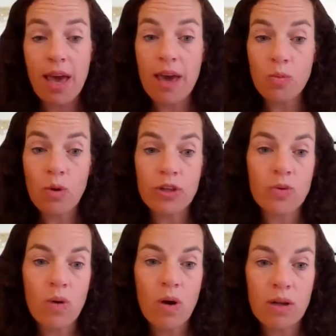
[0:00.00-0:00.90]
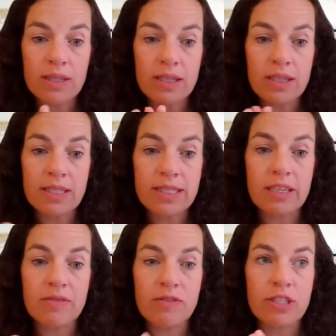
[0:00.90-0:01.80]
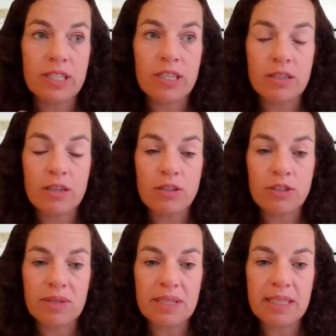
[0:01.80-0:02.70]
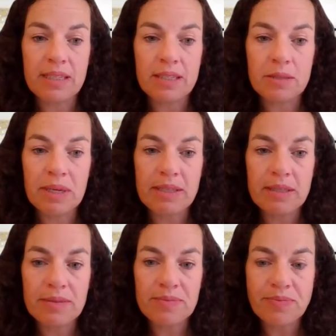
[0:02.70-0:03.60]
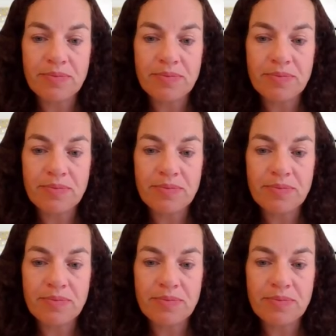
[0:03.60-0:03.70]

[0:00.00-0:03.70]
and what you all in the state of Virginia are doing in this space?